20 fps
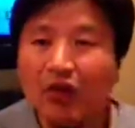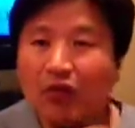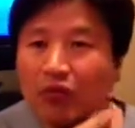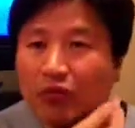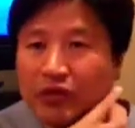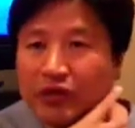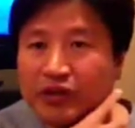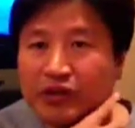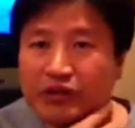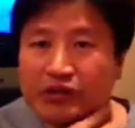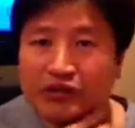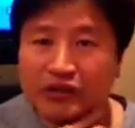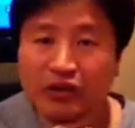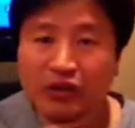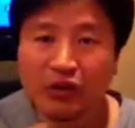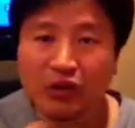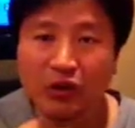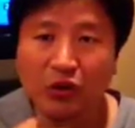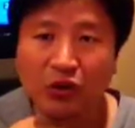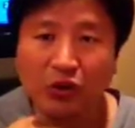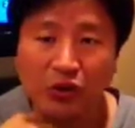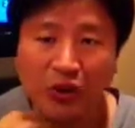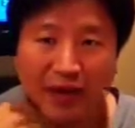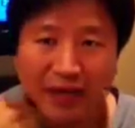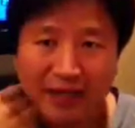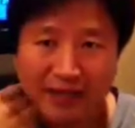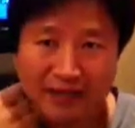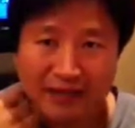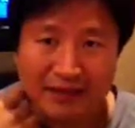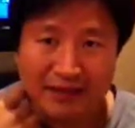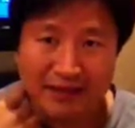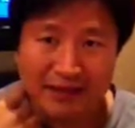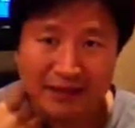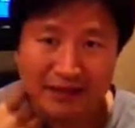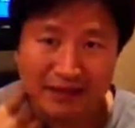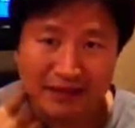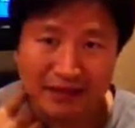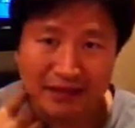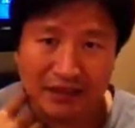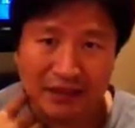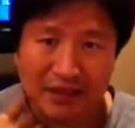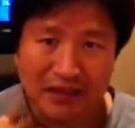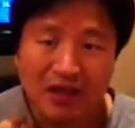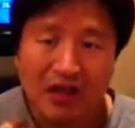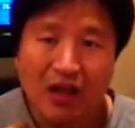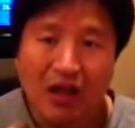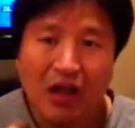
We use a local anesthesia